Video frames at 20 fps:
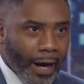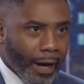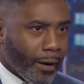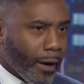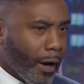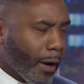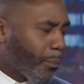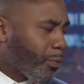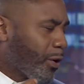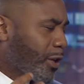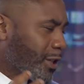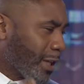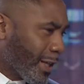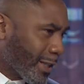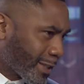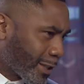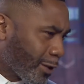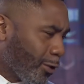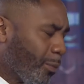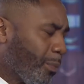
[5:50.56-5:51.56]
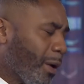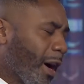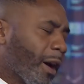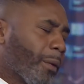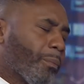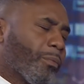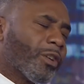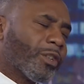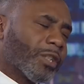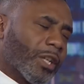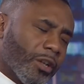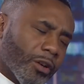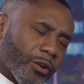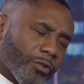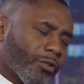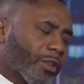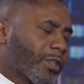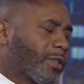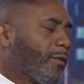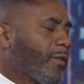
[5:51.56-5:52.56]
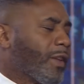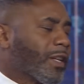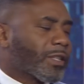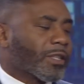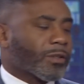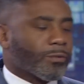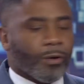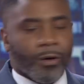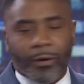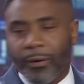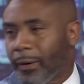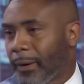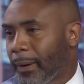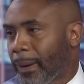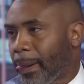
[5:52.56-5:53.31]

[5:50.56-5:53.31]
I, I appreciate skill, but I appreciate mm. your aggressiveness as well. Yeah,